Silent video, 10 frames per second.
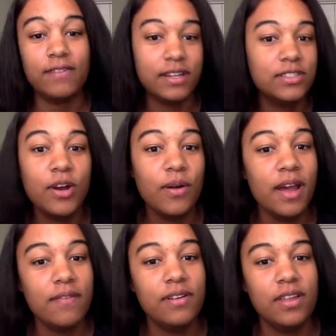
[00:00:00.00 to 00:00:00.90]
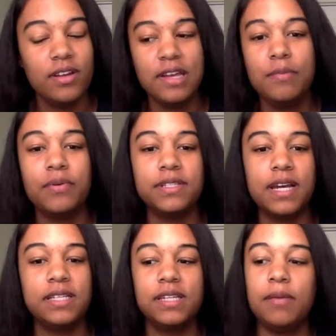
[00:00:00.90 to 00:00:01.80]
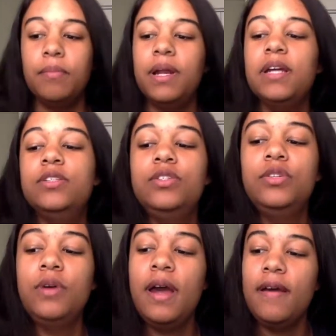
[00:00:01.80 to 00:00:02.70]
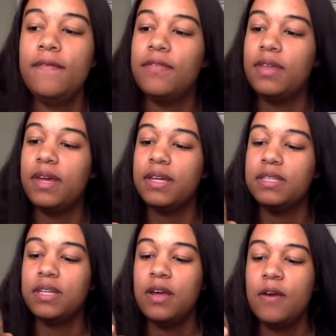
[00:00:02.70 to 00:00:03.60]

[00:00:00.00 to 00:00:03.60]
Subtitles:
I don't have another heat protectant, but I do have this,